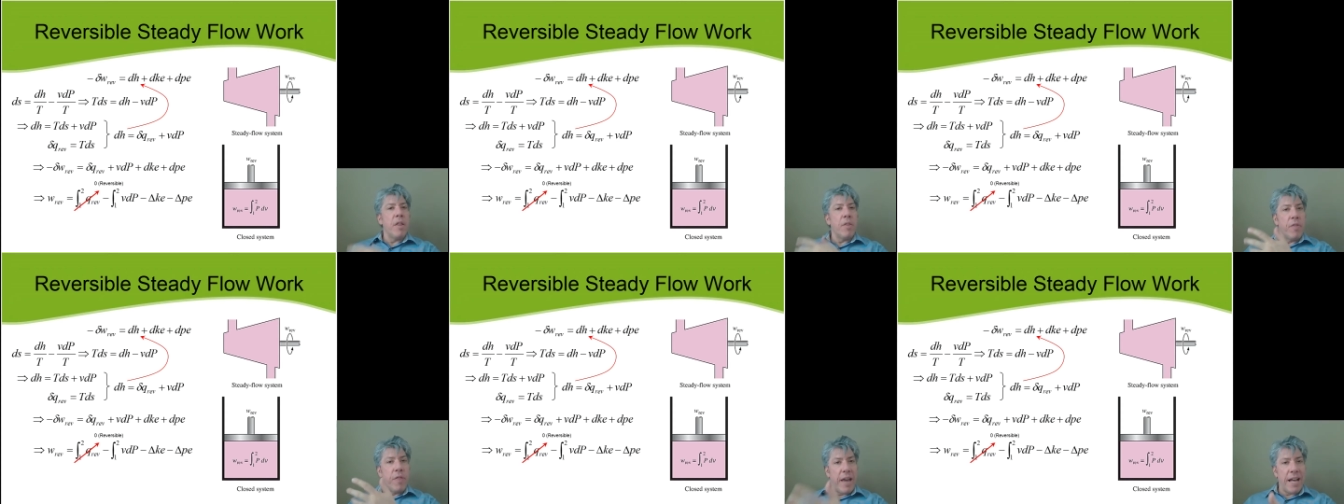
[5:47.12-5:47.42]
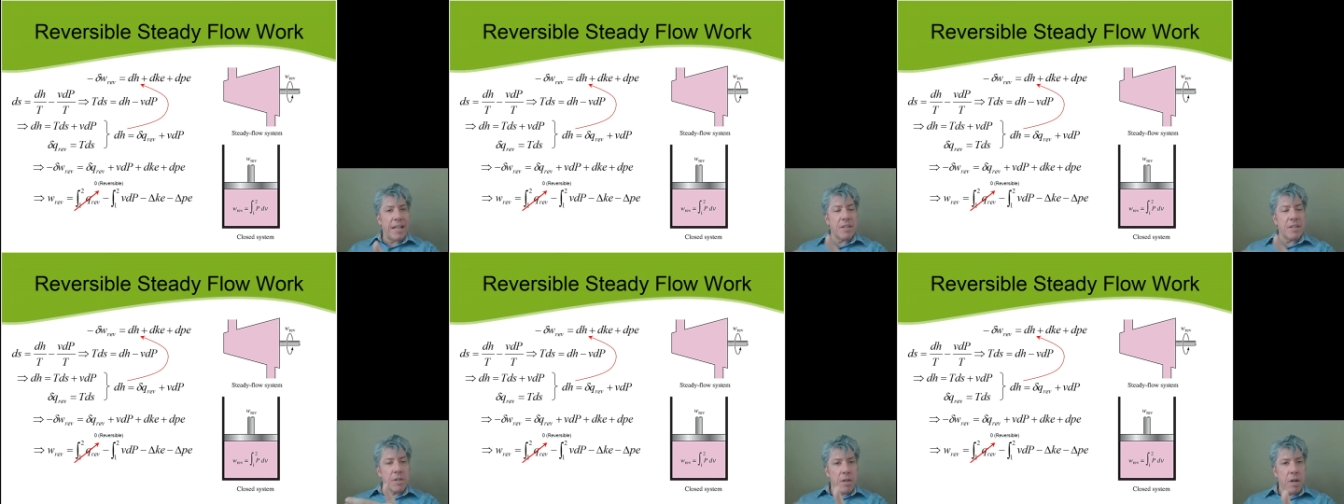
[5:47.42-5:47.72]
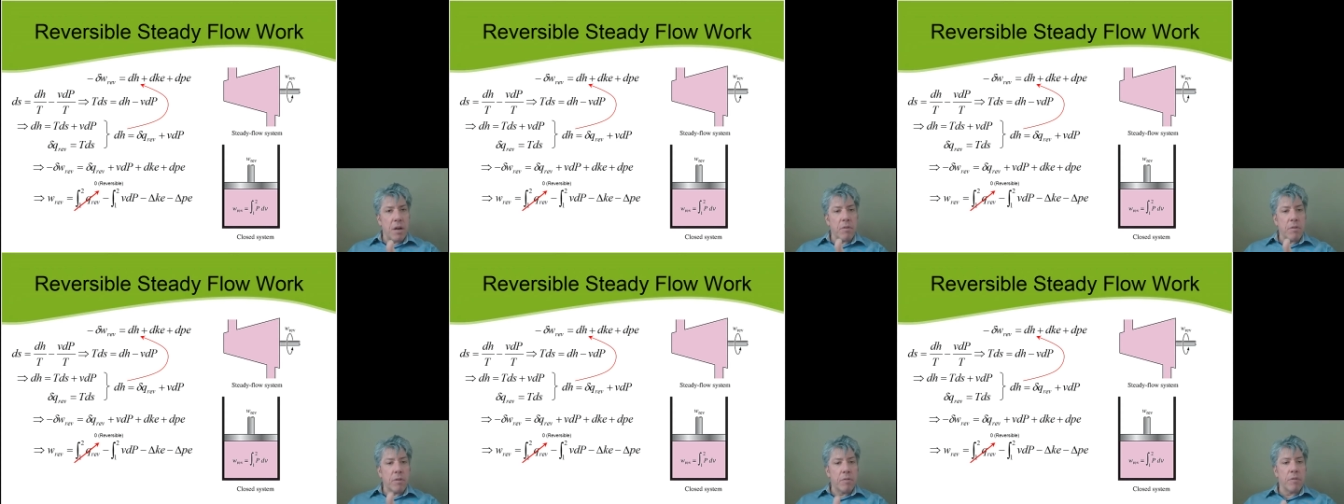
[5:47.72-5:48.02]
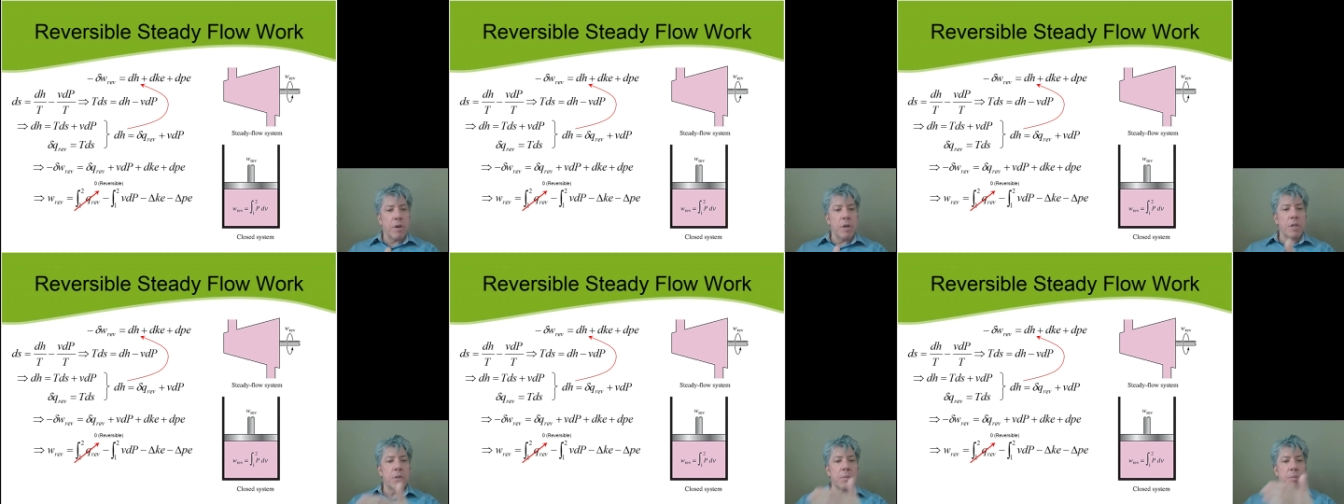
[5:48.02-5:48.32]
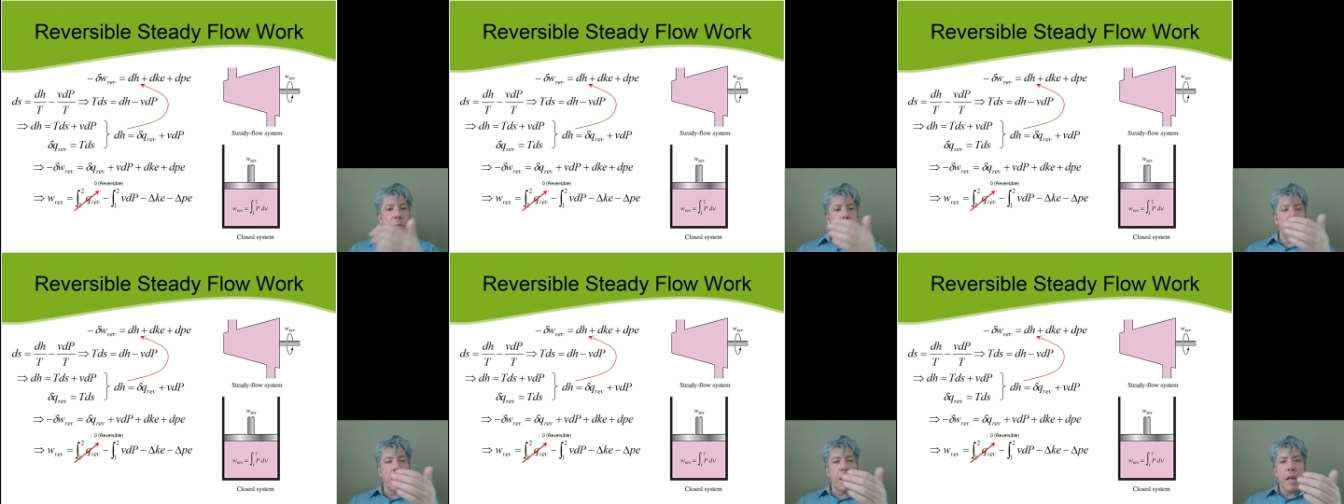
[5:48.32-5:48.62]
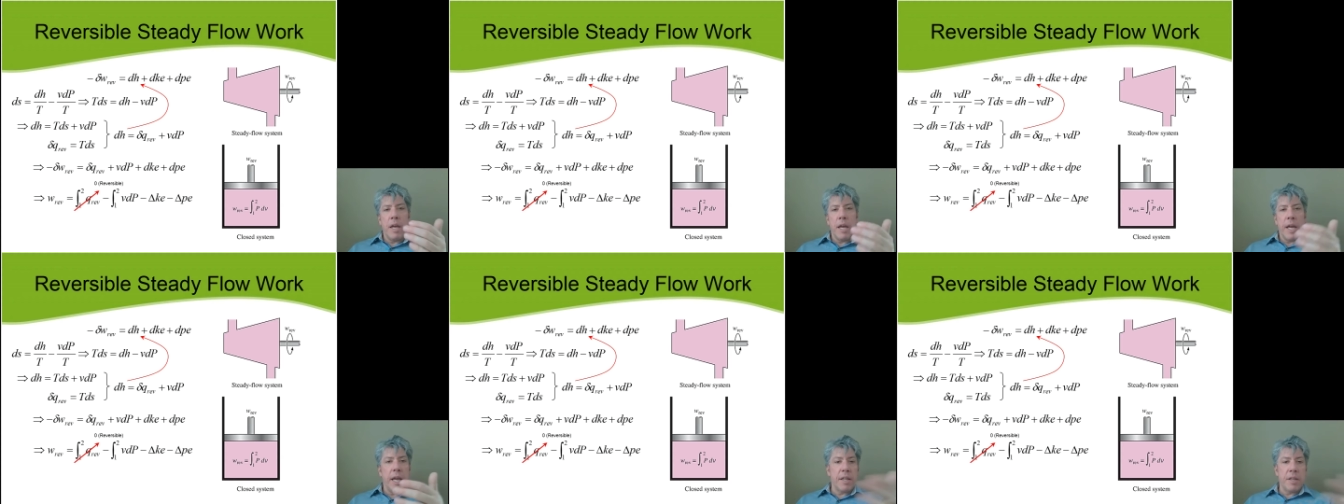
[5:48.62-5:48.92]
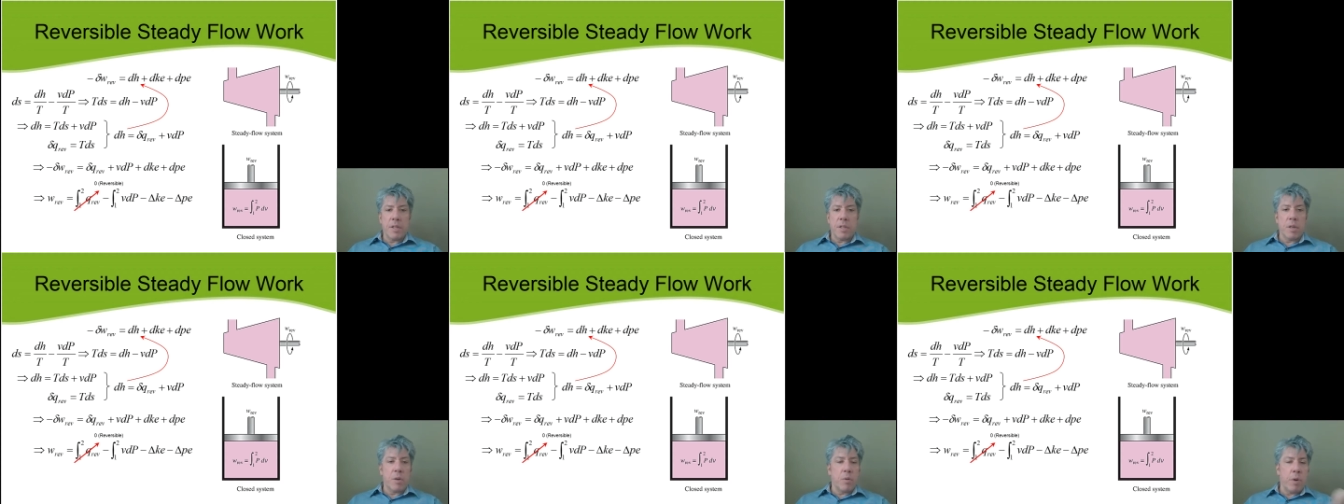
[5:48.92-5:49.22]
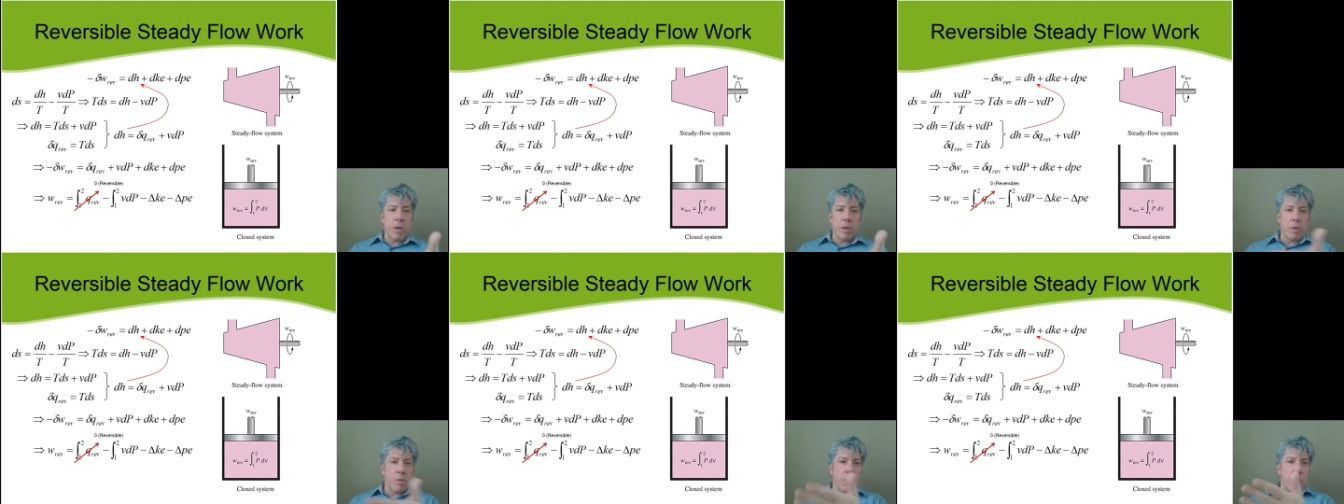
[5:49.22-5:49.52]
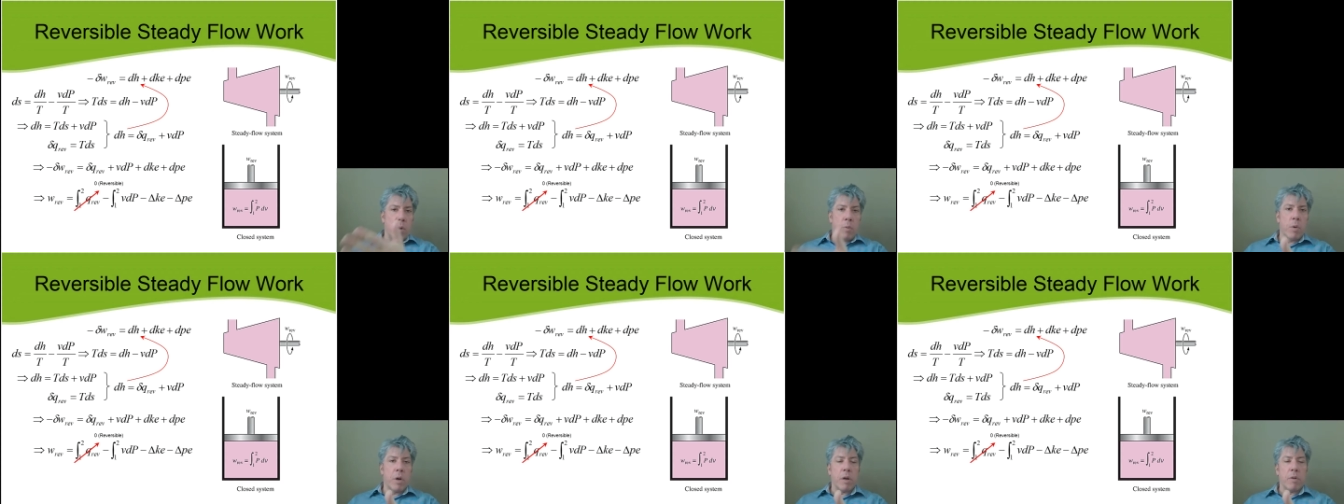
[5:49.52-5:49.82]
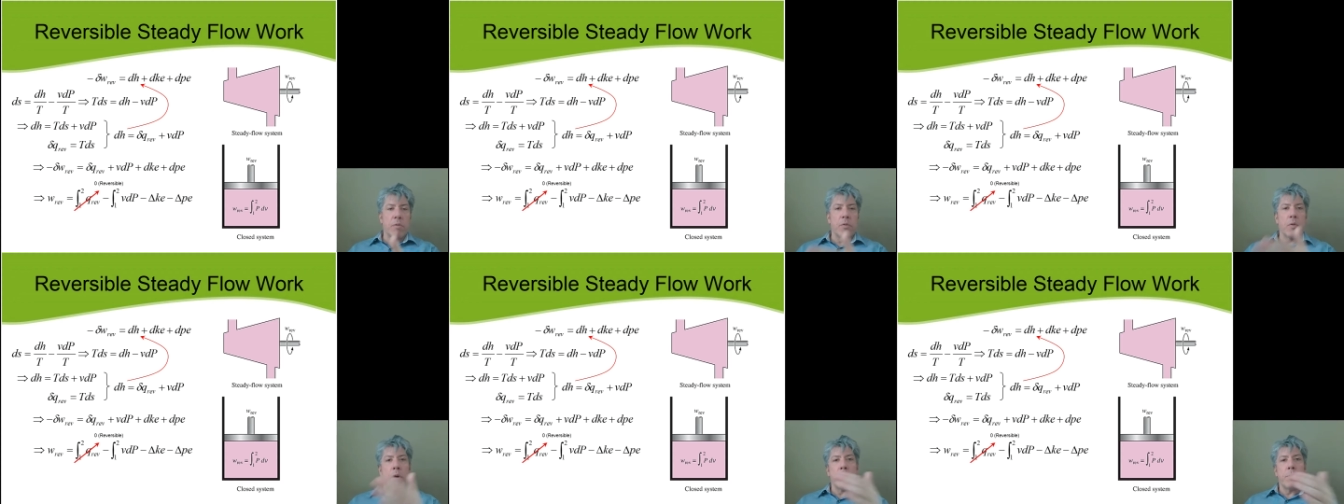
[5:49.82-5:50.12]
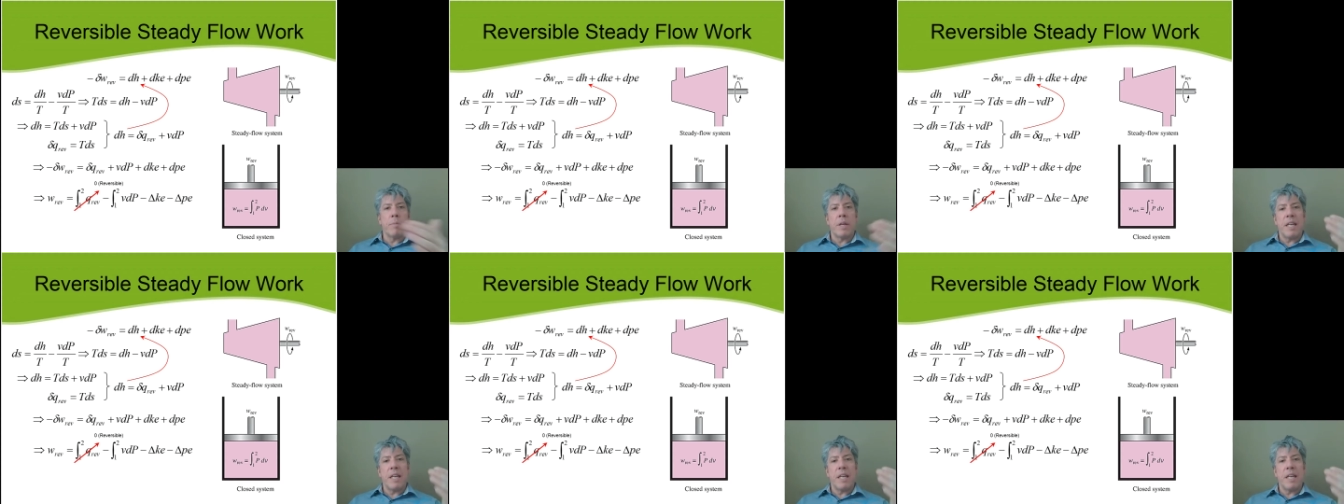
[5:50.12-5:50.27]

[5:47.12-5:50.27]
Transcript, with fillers: that's not reversible and this equation won't work for it.